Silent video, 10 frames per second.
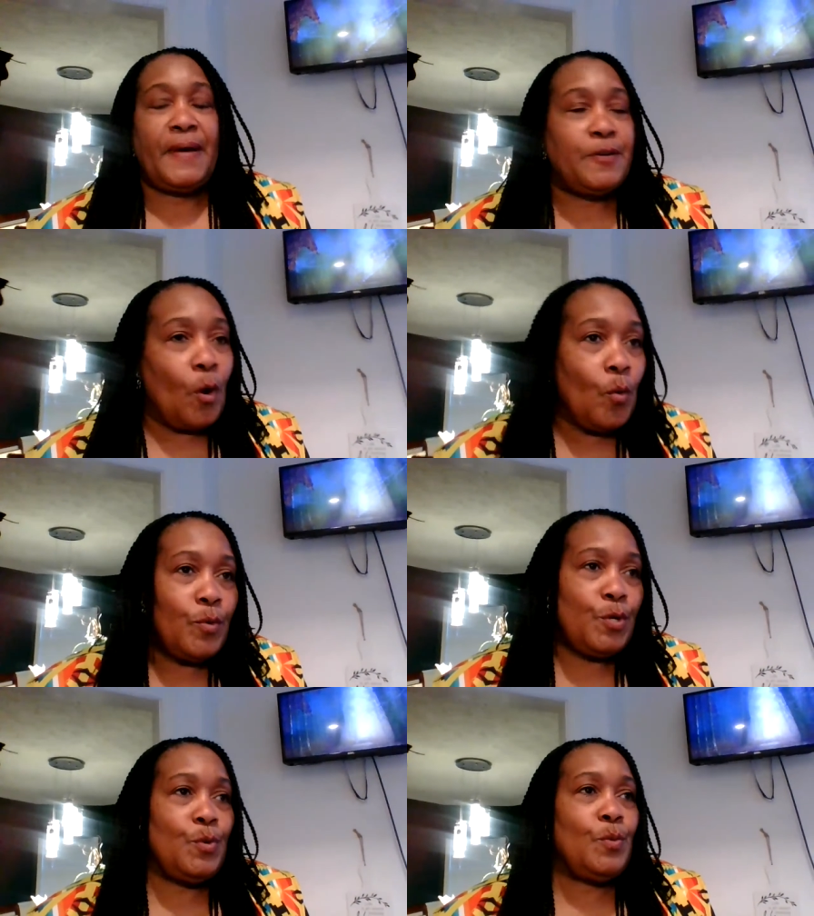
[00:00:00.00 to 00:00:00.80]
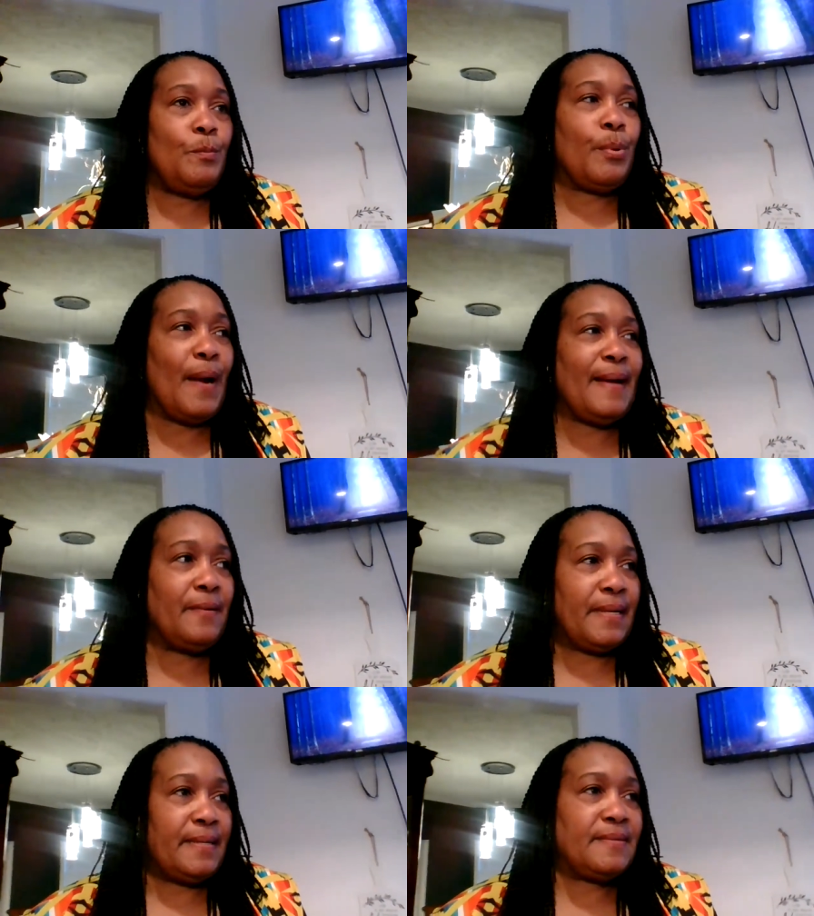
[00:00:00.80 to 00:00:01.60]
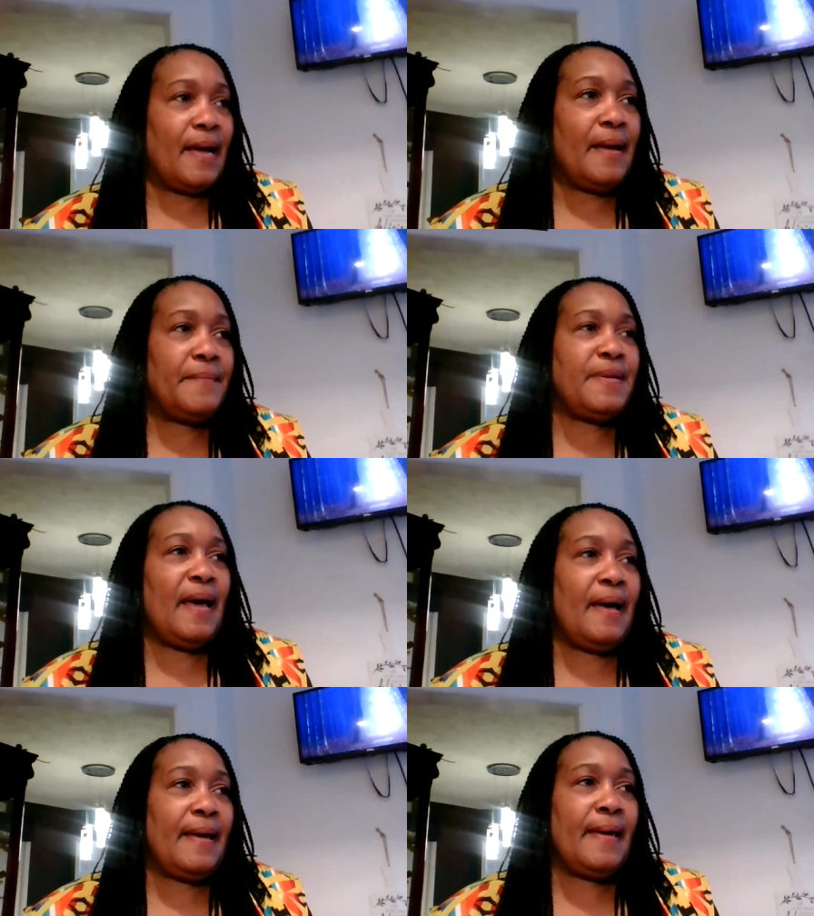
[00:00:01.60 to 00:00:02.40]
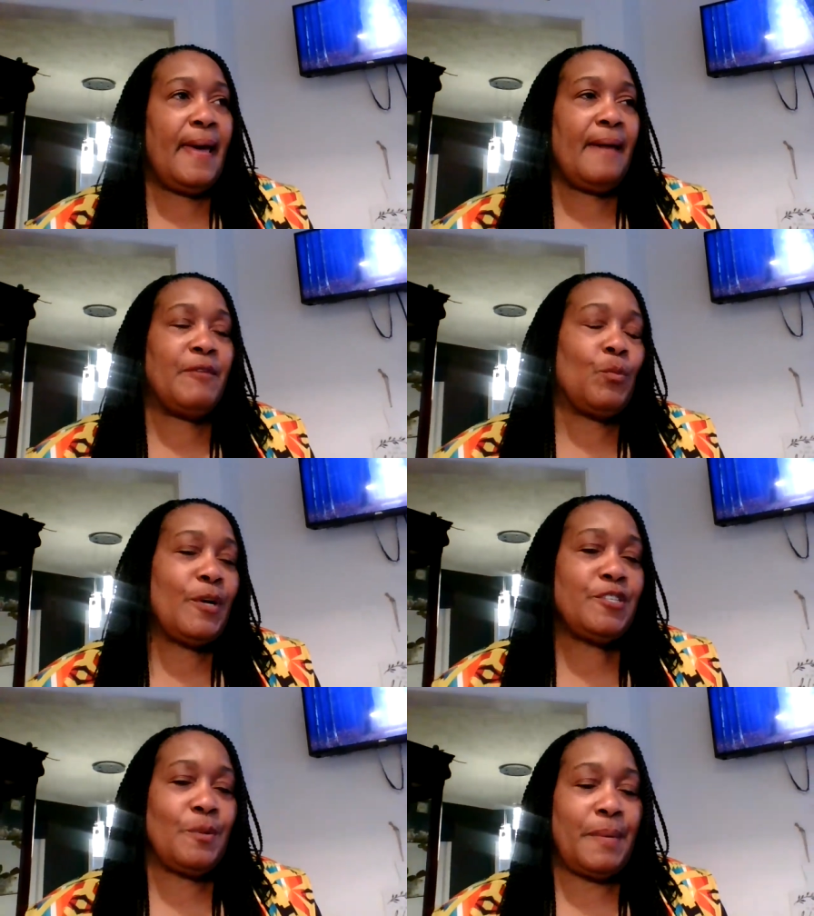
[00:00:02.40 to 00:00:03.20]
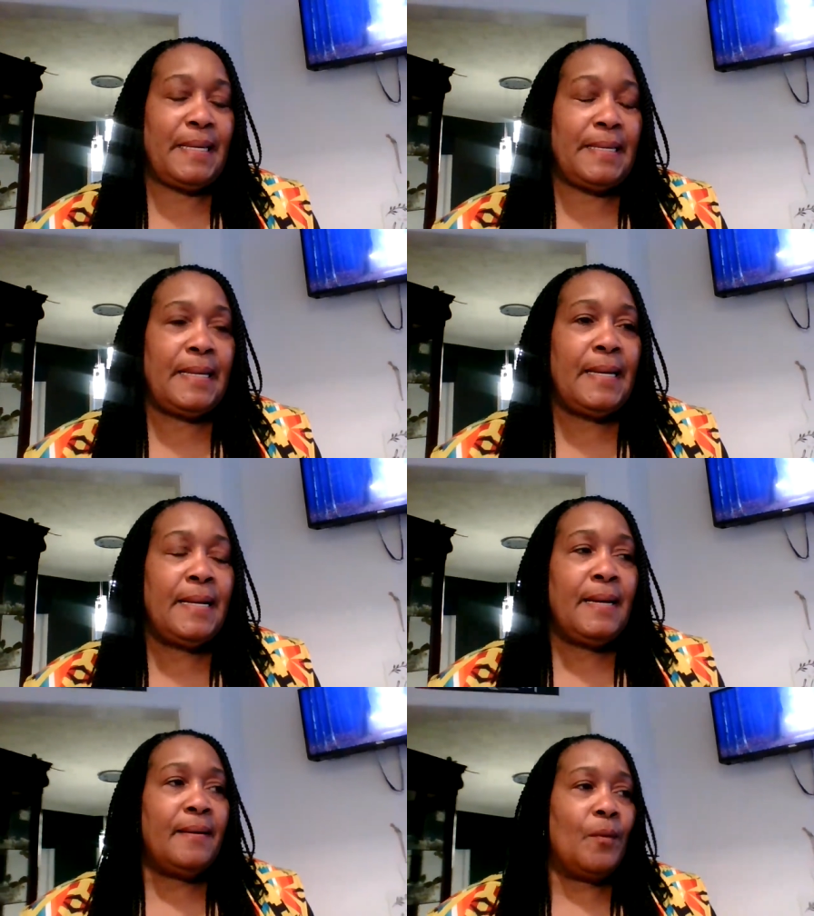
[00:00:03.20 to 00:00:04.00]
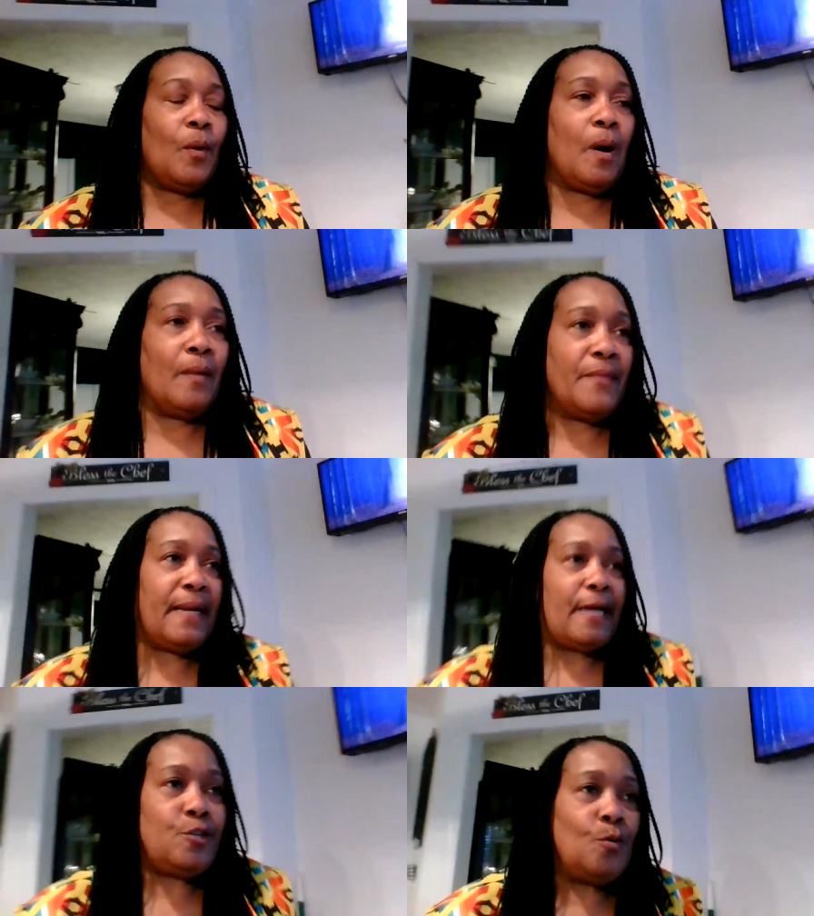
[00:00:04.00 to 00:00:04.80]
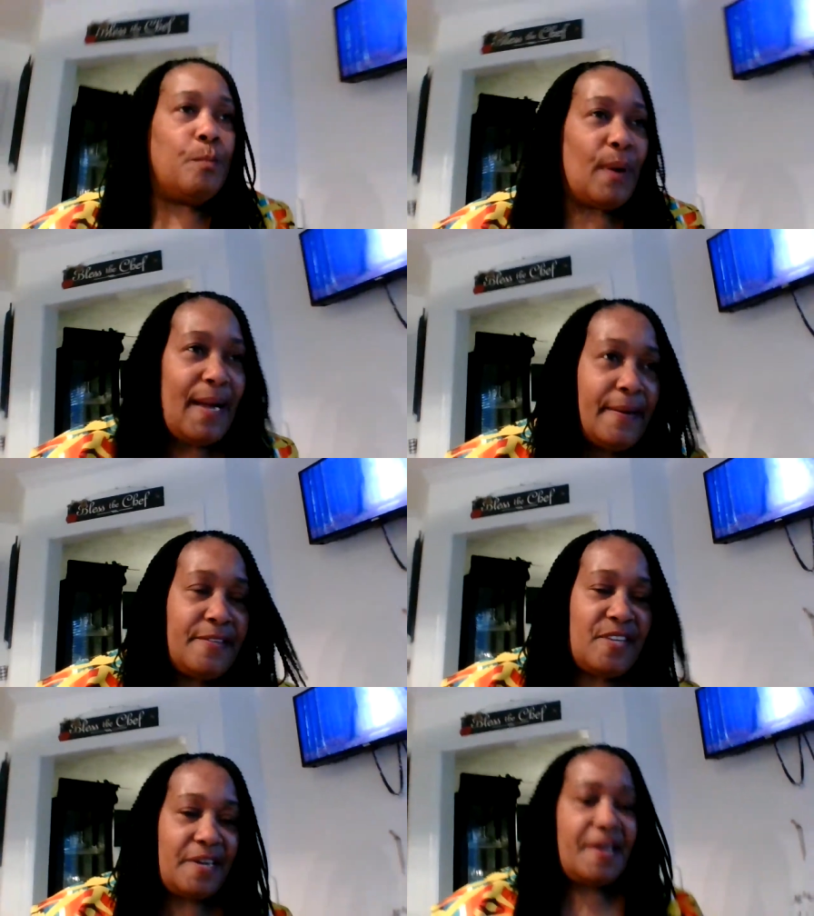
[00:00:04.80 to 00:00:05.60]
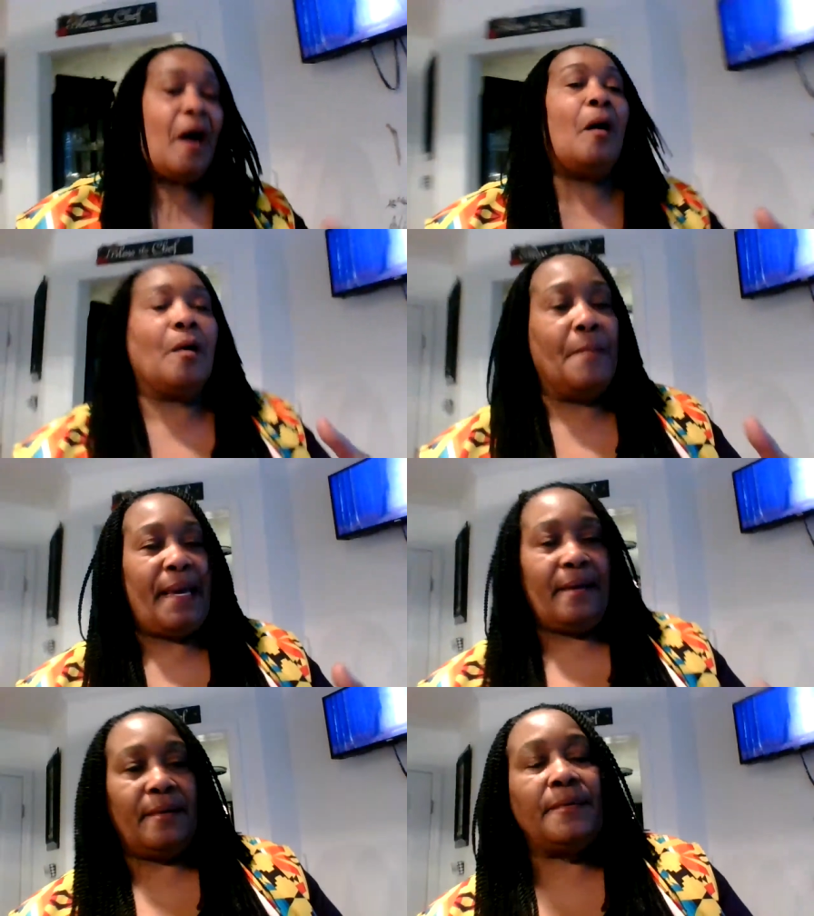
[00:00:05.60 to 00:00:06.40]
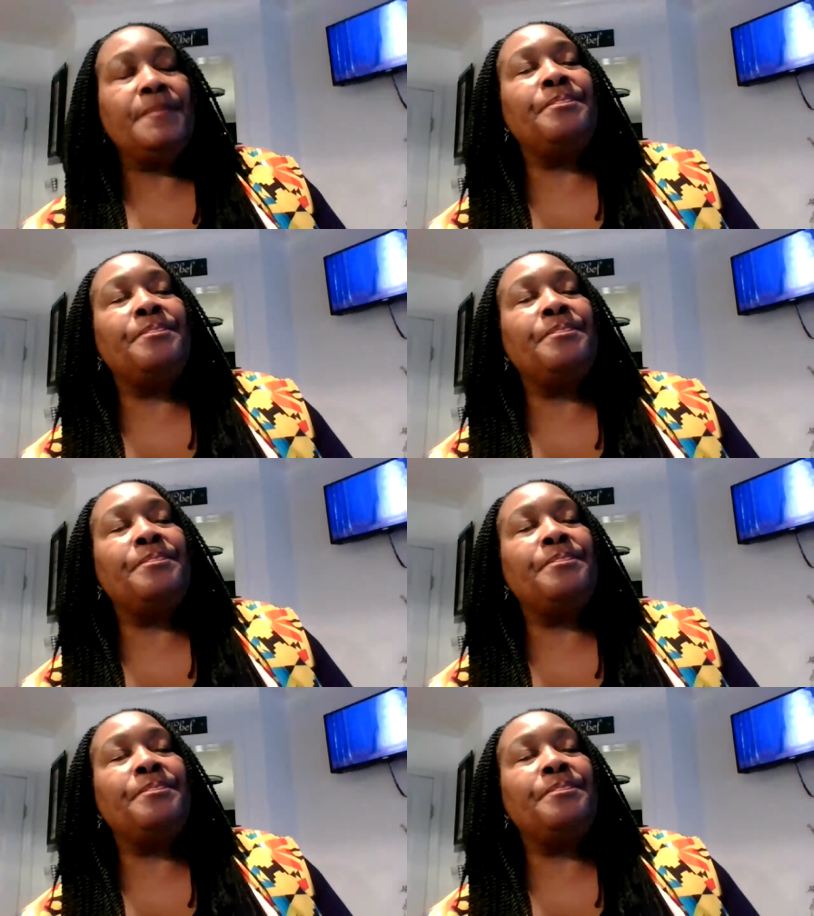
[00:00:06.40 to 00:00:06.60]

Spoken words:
I don't do brownies, I have a recipe that I do brownies in caramel.